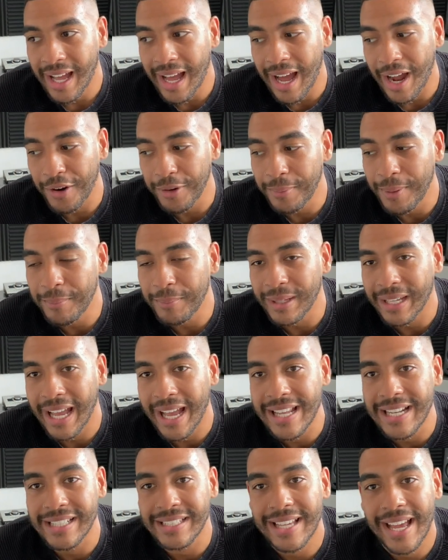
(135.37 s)
I remember
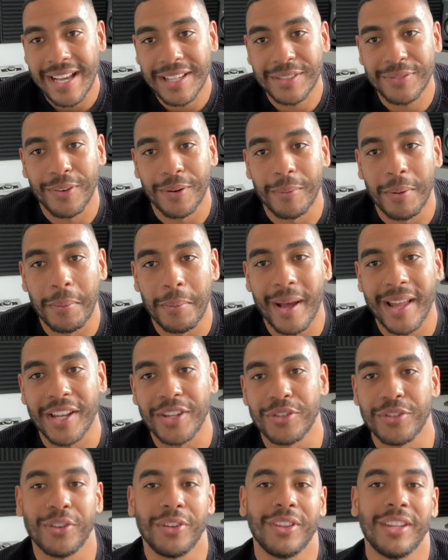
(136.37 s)
getting a text from my
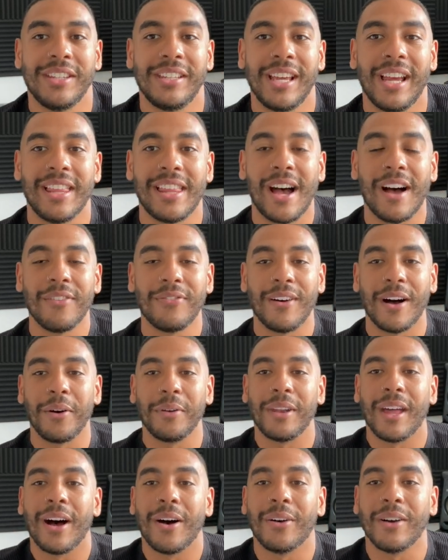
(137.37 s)
manager on the day that I
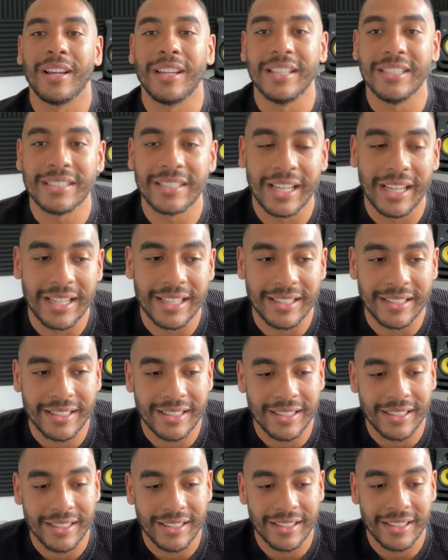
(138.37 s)
found out and he said,
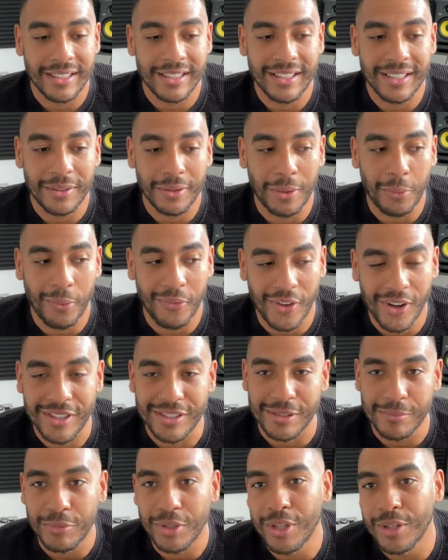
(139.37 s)
"We've got
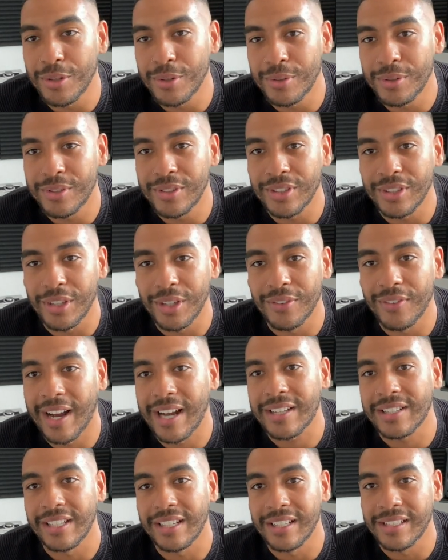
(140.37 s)
some news, you've
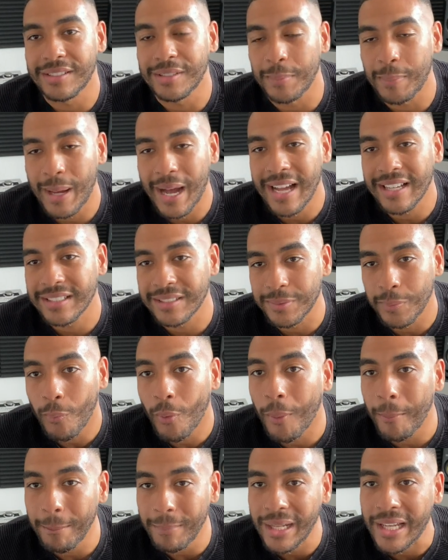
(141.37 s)
actually surpassed
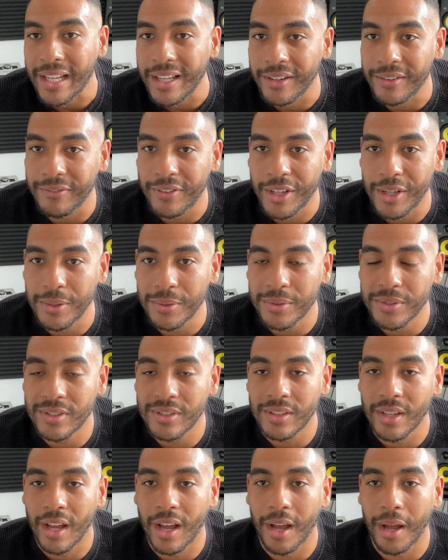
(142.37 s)
one billion
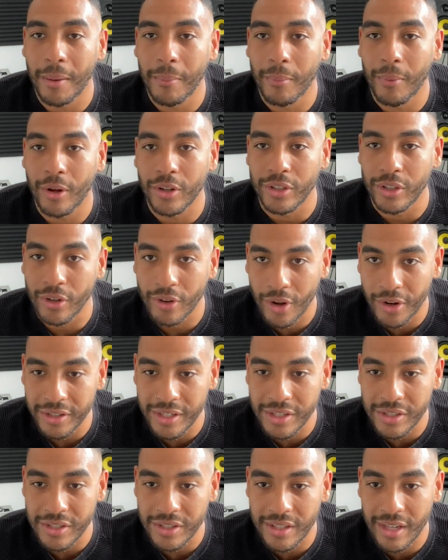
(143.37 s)
views um, on your
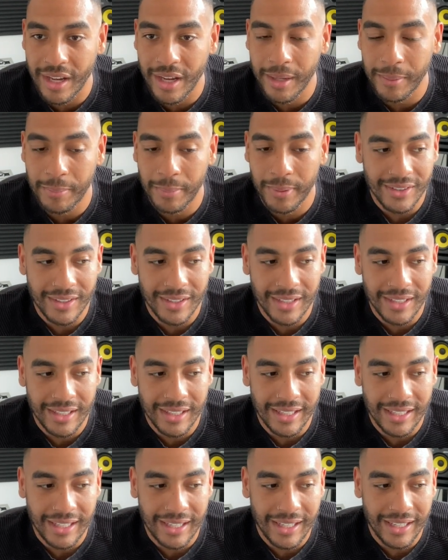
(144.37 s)
audition tape."
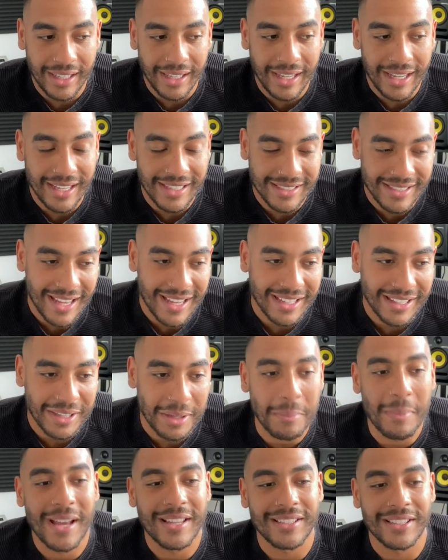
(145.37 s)
He said in
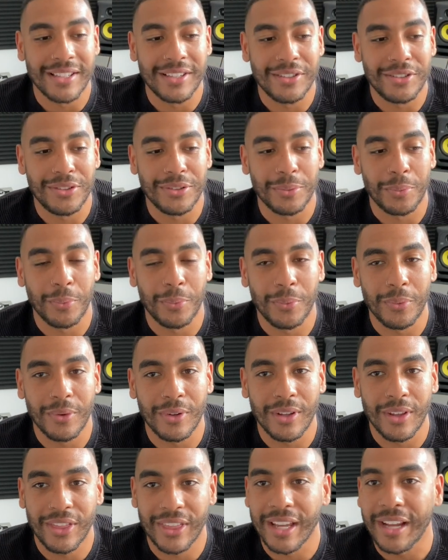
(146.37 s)
the message,
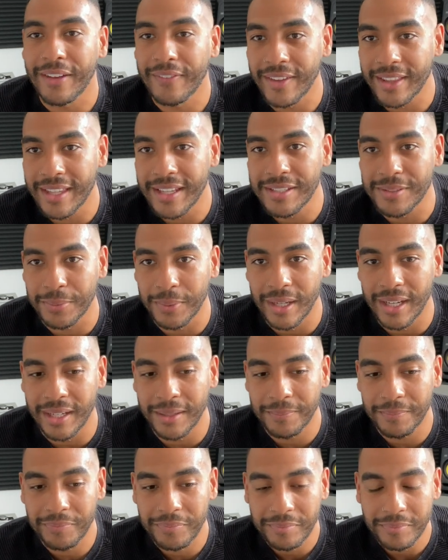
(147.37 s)
"Think of it this
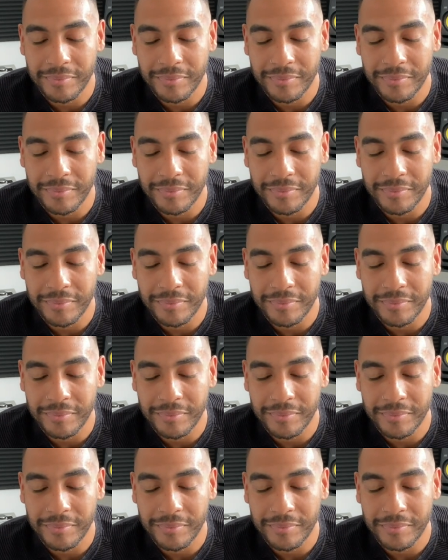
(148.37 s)
way,